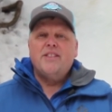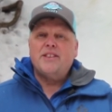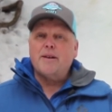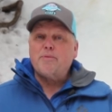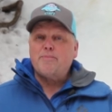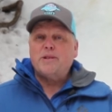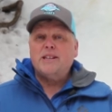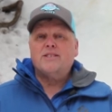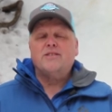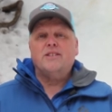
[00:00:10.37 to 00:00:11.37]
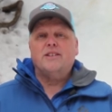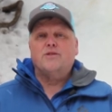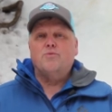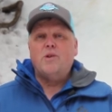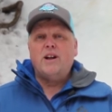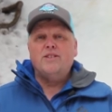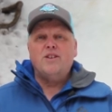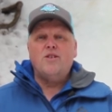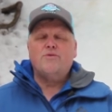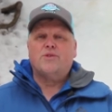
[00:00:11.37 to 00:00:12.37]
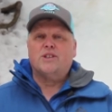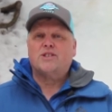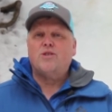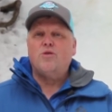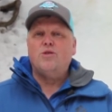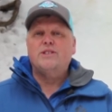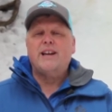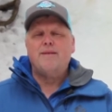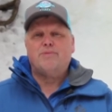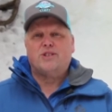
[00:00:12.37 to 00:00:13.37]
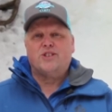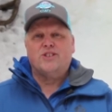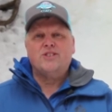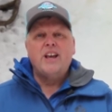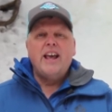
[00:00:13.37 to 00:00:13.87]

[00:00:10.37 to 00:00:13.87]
The Upper Peninsula is well known for its cold temperatures